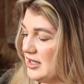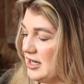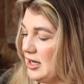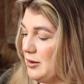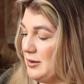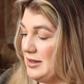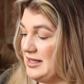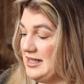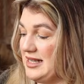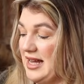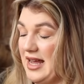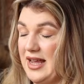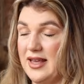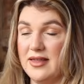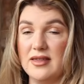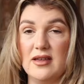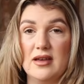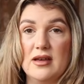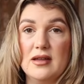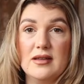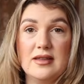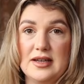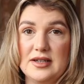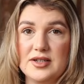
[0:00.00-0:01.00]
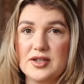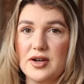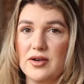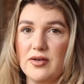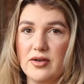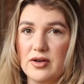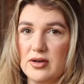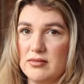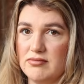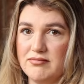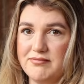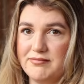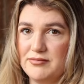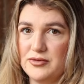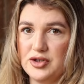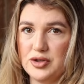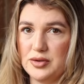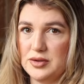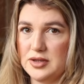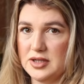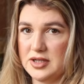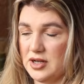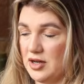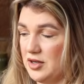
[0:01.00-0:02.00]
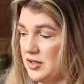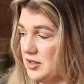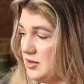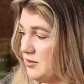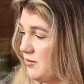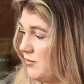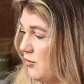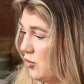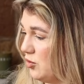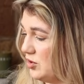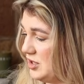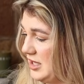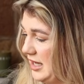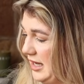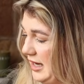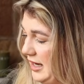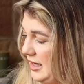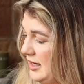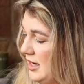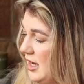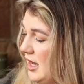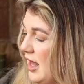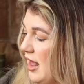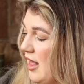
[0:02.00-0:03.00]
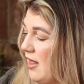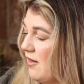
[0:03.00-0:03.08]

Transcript: and I would say that these are a true to size 14.